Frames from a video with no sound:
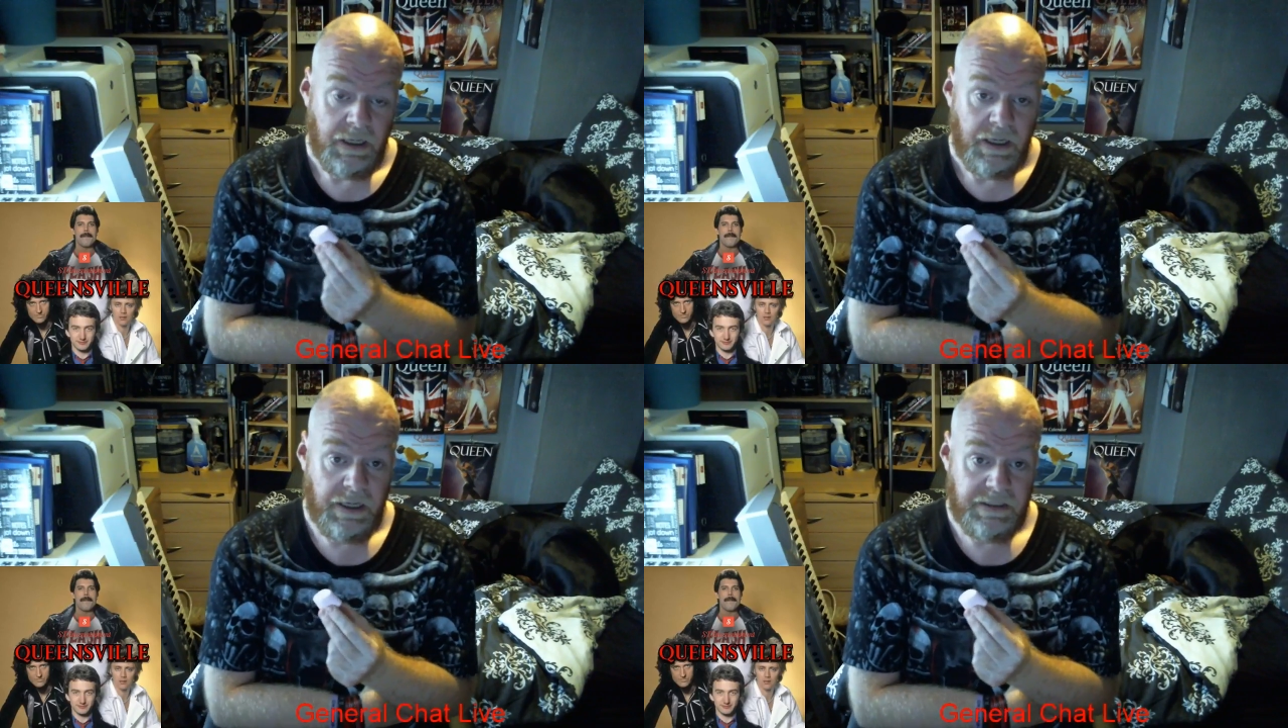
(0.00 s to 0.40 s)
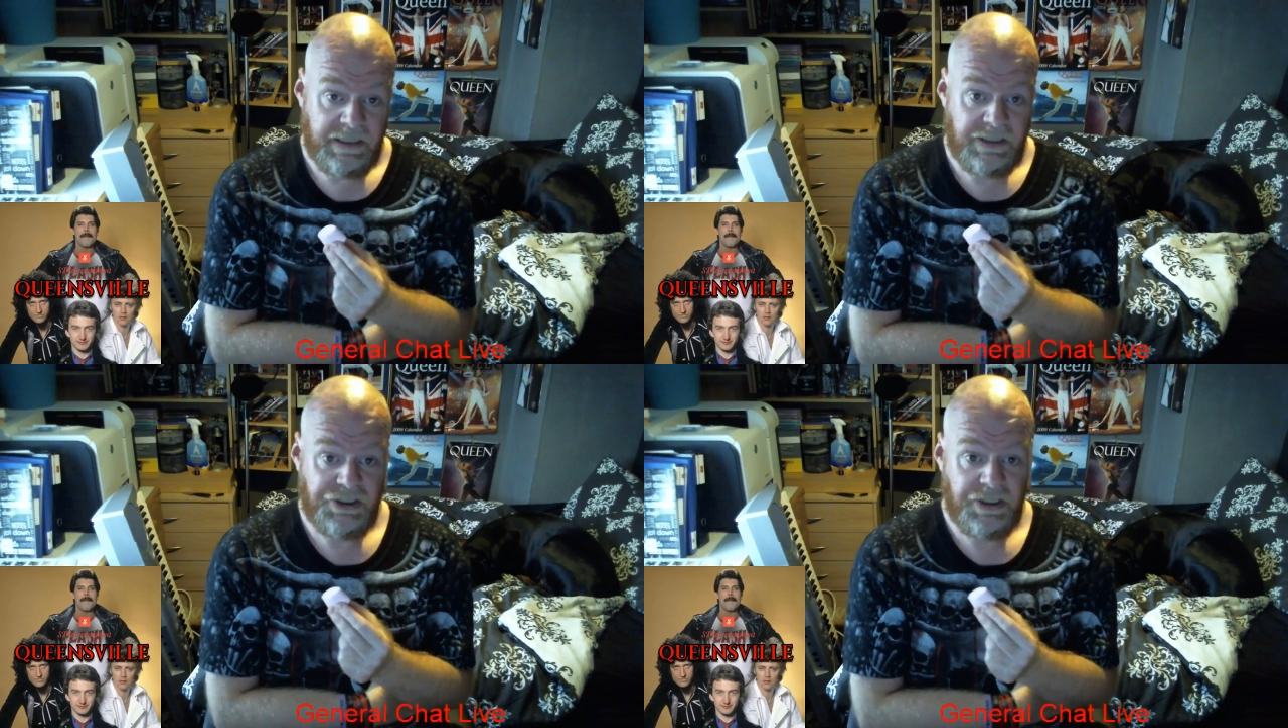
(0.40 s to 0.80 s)
The
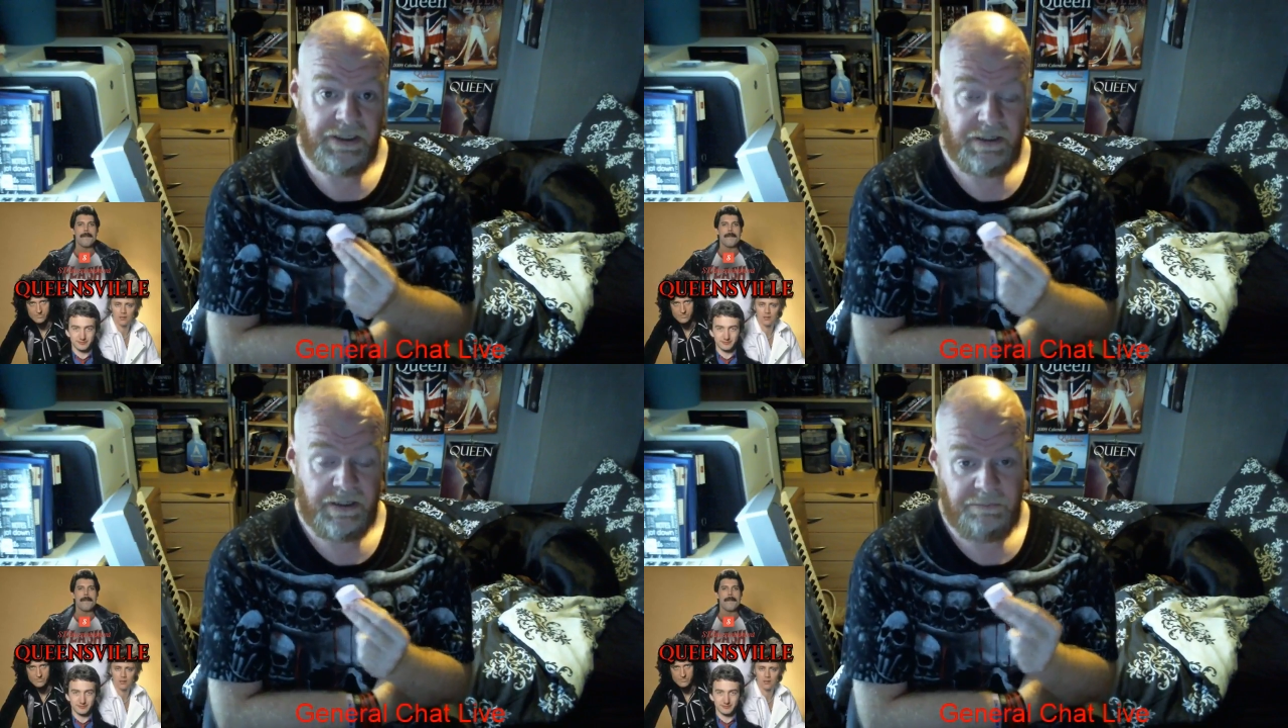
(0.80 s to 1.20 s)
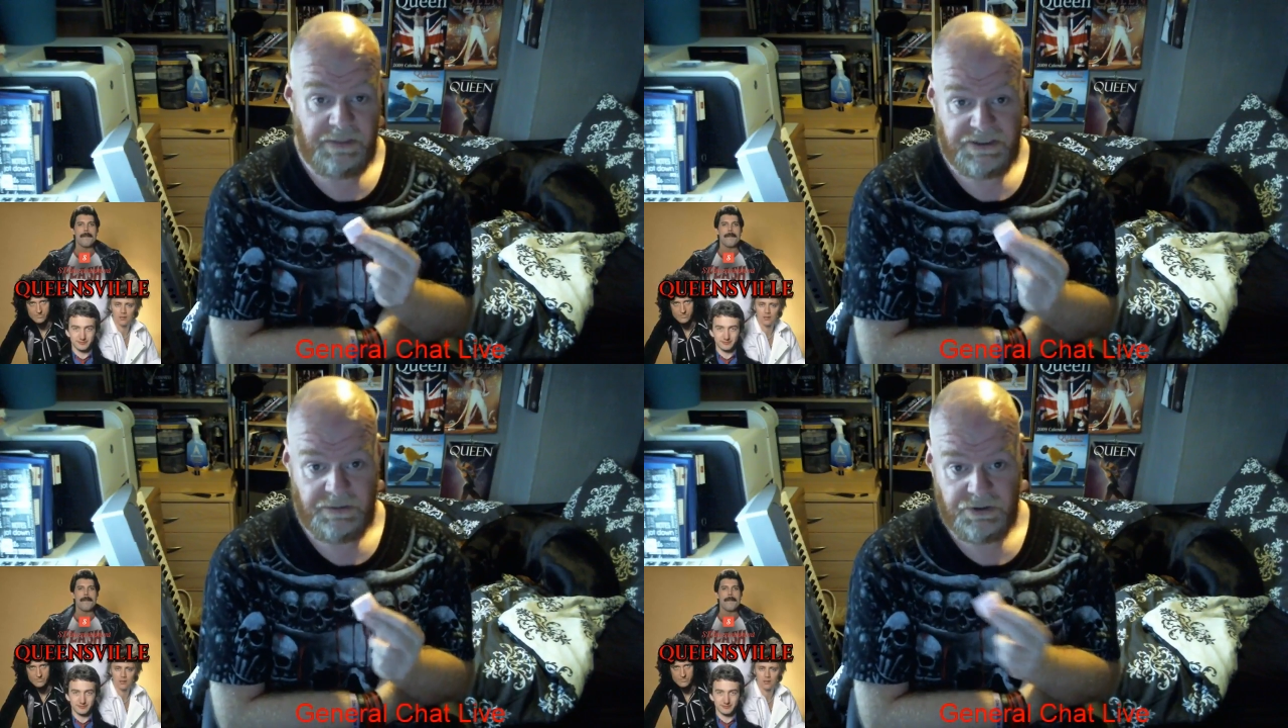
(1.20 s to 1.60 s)
Eddie Shea
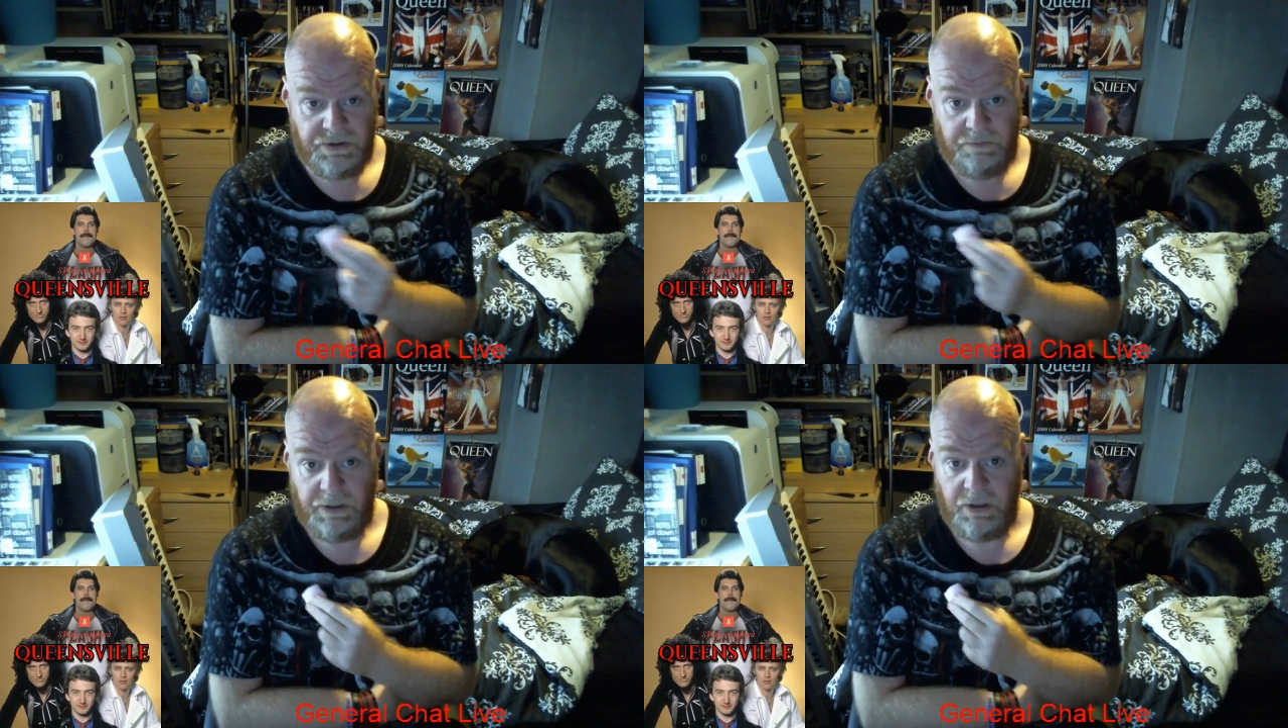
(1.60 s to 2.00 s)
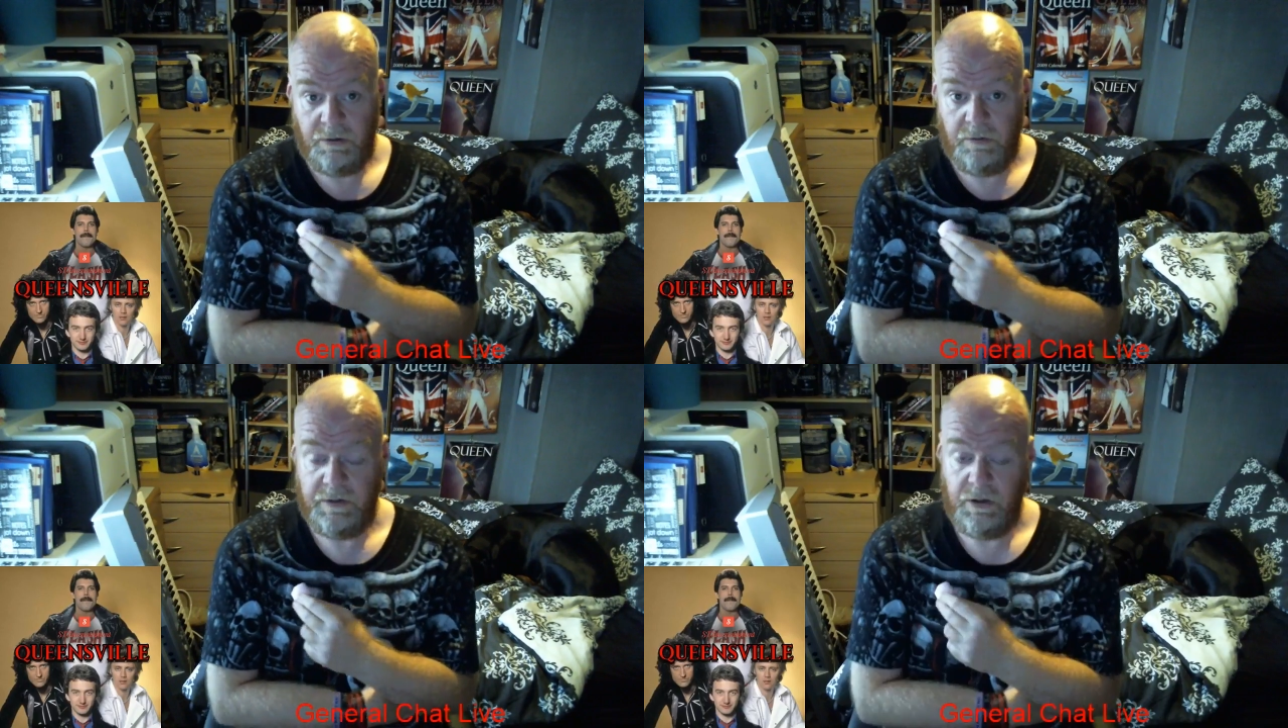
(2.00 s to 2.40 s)
mix that was done by
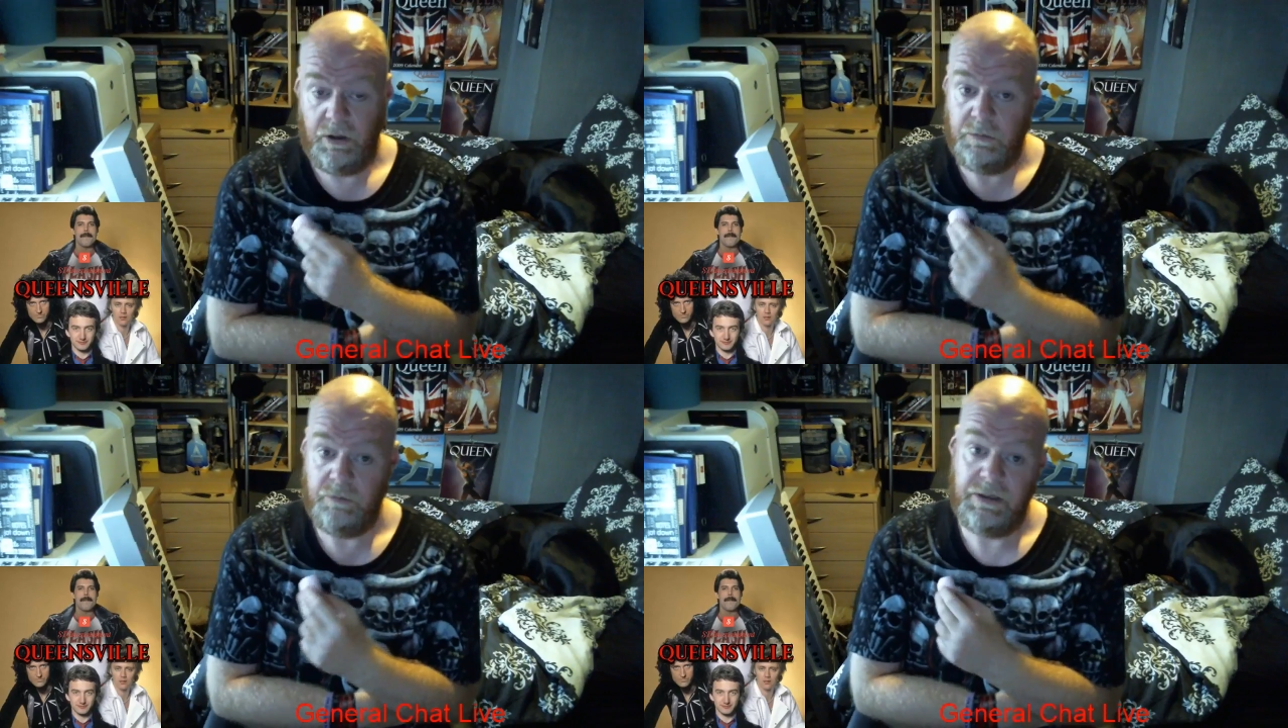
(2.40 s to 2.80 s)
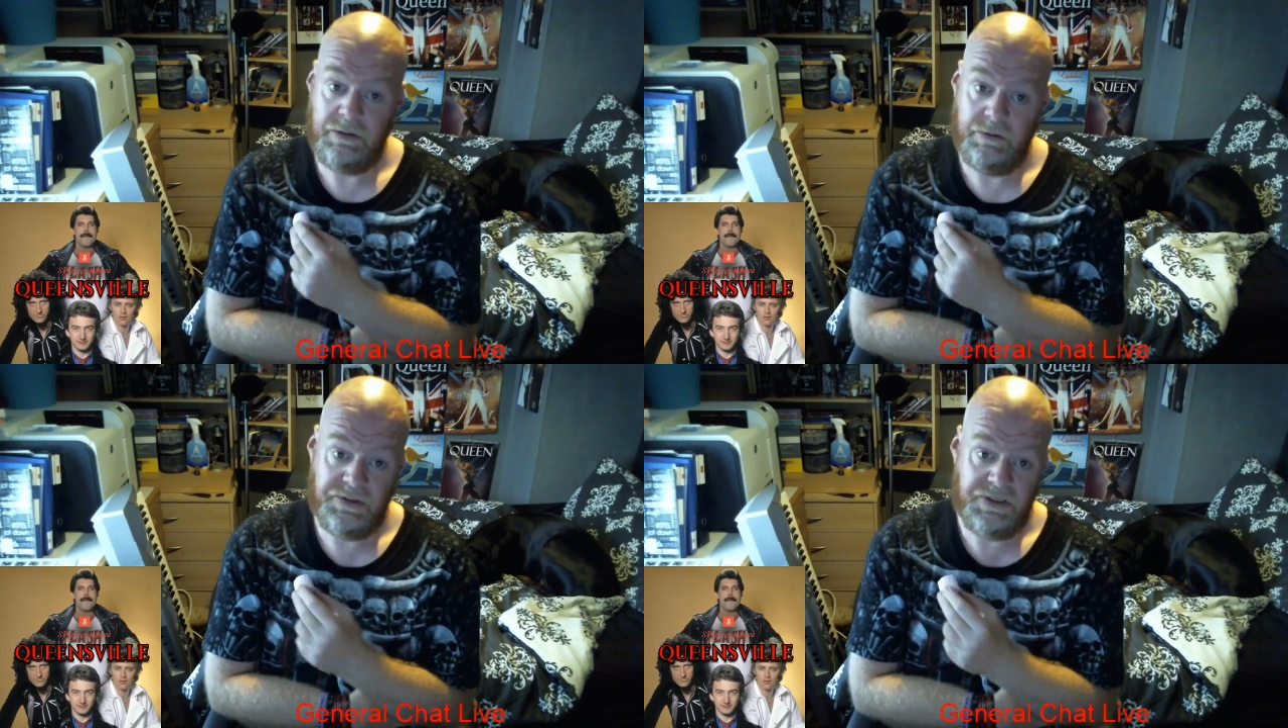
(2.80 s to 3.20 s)
Hollywood
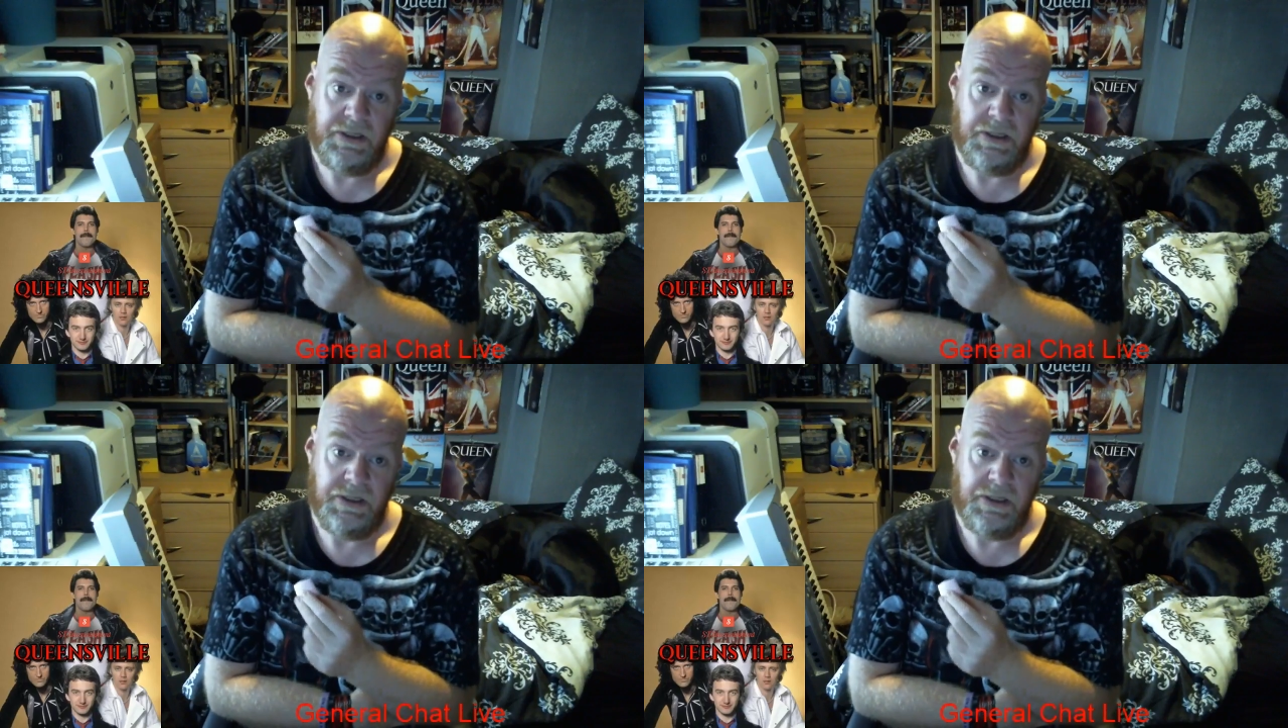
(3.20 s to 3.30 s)
Records.